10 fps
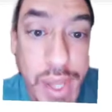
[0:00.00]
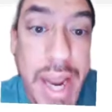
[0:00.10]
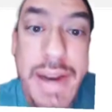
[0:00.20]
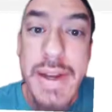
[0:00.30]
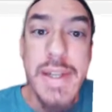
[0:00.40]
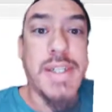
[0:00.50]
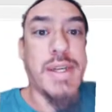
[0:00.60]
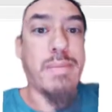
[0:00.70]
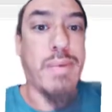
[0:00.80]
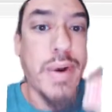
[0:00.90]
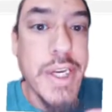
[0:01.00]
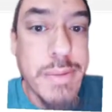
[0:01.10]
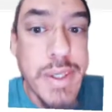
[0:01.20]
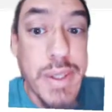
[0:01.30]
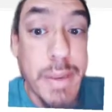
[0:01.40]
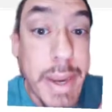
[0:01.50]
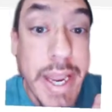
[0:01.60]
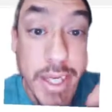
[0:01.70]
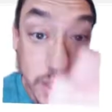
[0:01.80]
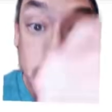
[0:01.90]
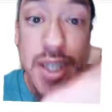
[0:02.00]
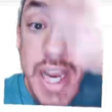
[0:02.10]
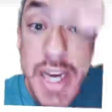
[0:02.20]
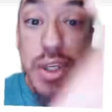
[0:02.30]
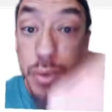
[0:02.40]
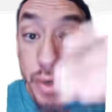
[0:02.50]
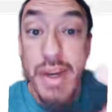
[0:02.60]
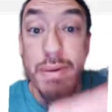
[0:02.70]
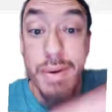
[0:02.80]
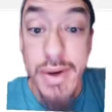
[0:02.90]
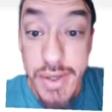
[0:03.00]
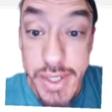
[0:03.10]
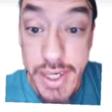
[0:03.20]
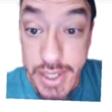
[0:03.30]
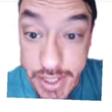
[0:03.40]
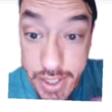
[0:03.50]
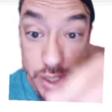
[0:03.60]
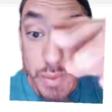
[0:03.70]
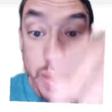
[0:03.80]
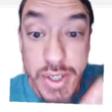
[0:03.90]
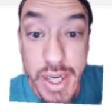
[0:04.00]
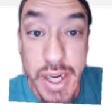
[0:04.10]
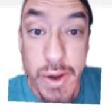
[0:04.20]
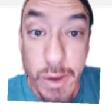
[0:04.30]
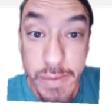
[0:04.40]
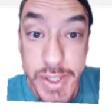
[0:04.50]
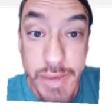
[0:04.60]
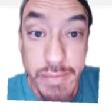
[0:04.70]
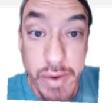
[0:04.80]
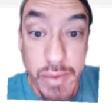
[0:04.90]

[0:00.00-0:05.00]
that does is it brings me to the page. This is actually what your printer sees. This is where it's getting all of its info